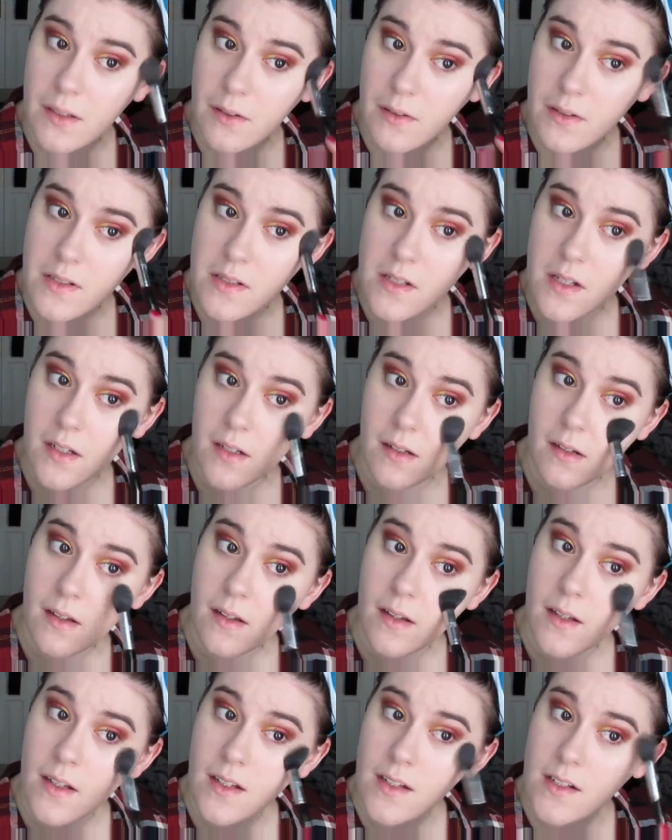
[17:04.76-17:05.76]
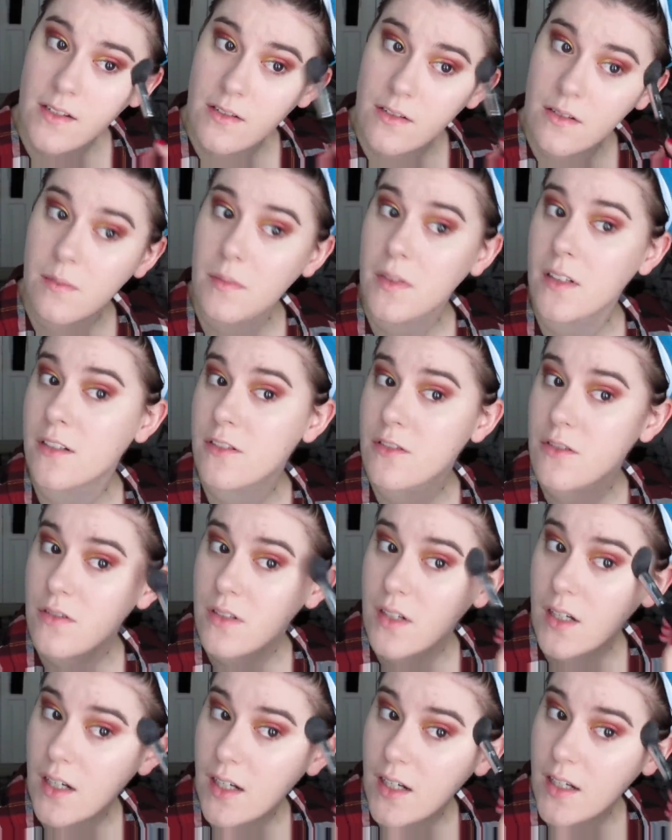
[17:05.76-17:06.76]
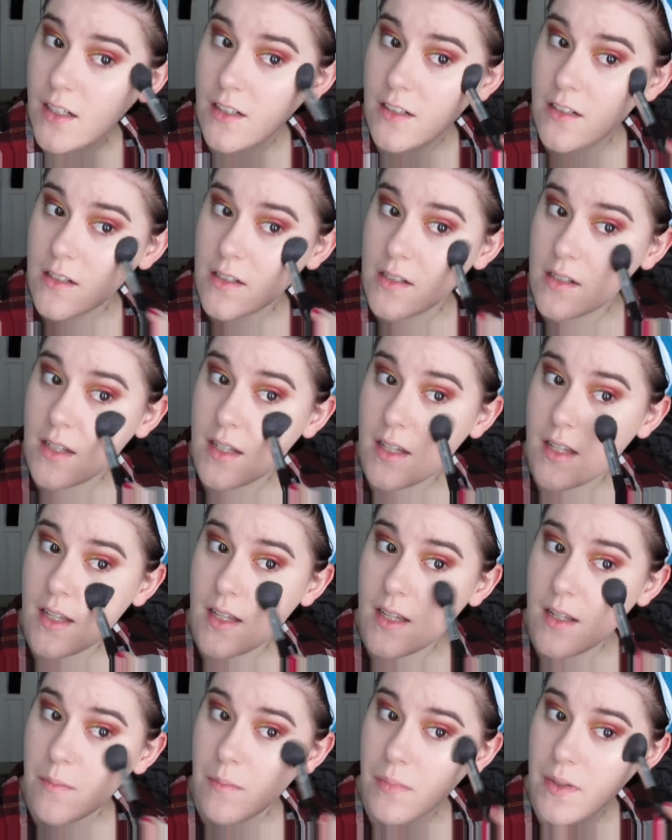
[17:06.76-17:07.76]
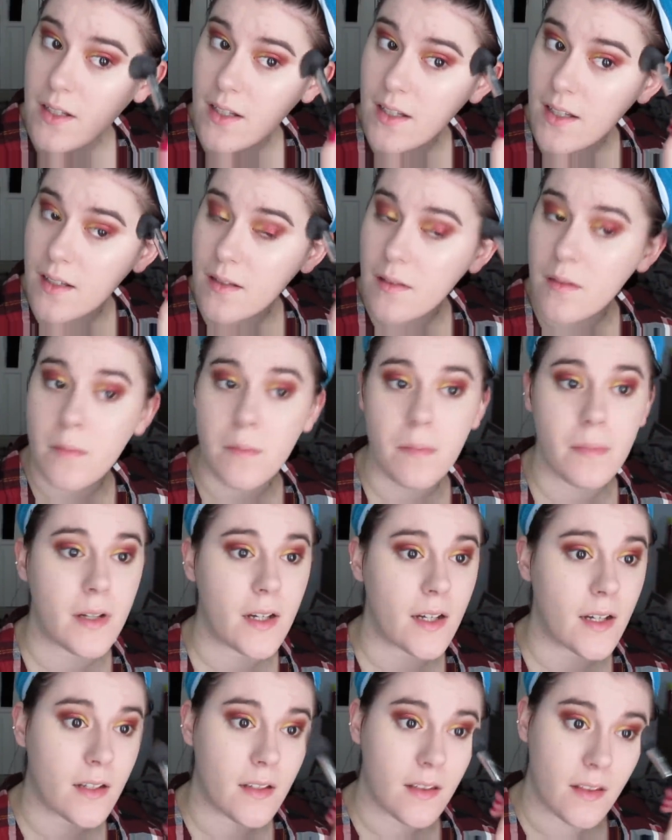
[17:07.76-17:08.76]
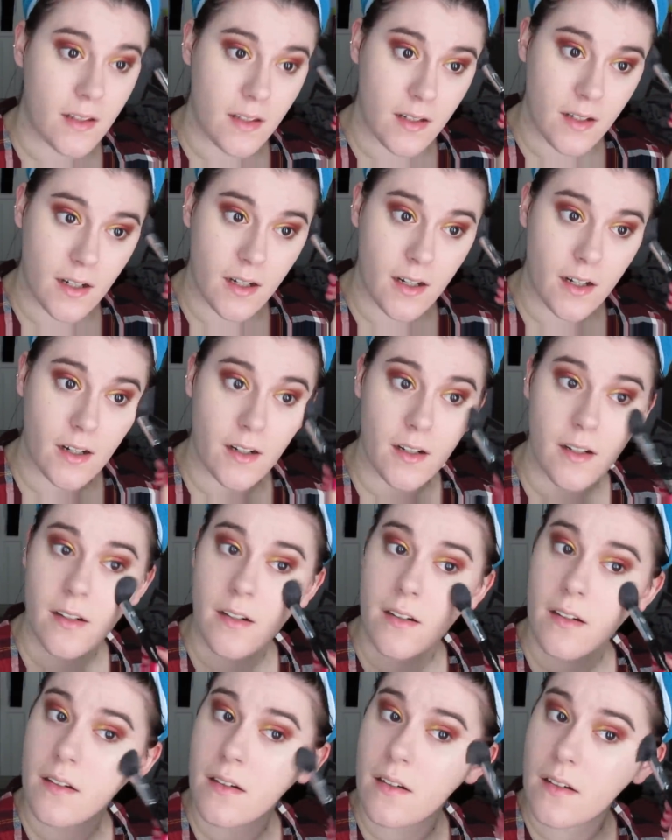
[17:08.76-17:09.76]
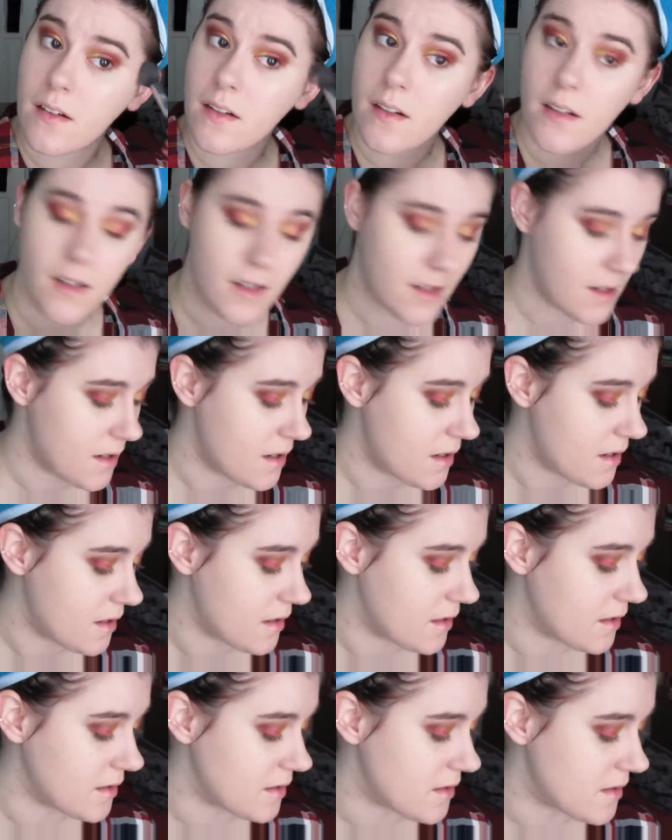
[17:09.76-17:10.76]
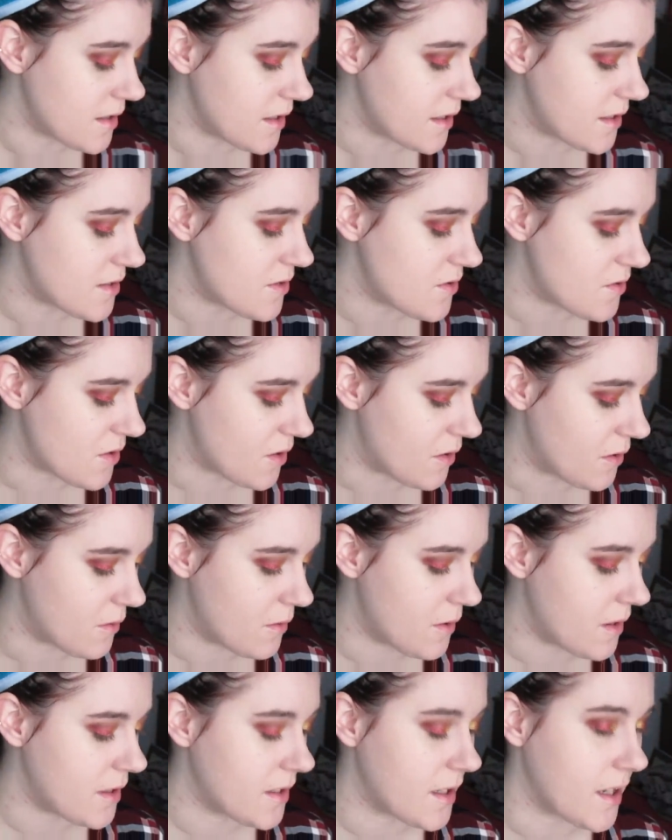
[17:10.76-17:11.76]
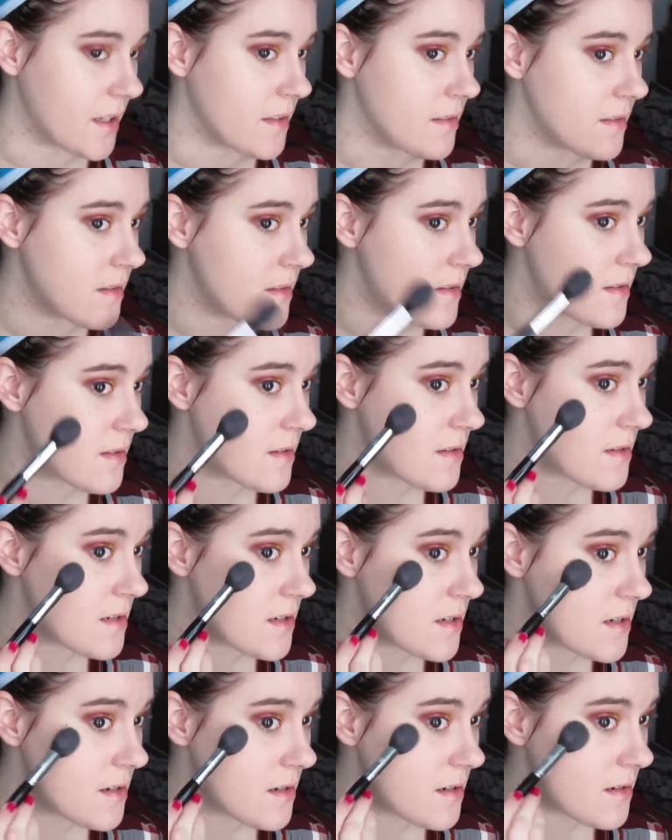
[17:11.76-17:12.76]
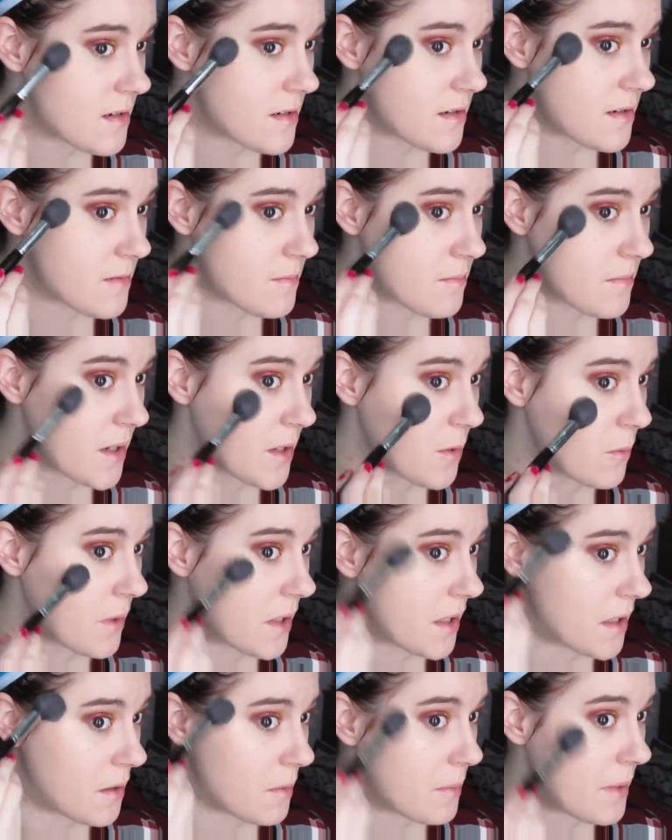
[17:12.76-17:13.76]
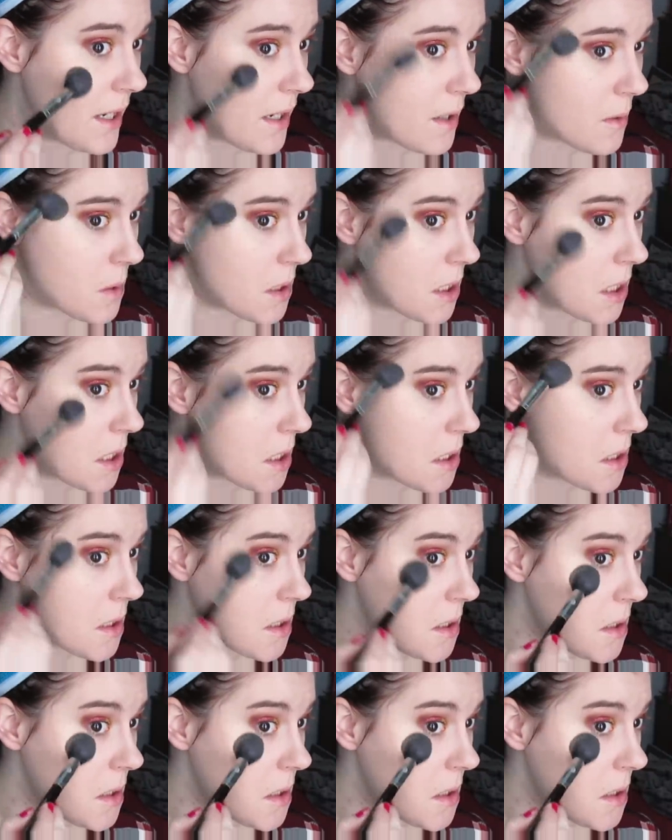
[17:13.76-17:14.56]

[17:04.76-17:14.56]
noticing, so I'm gonna try to just keep it back there. It's like so against my willpower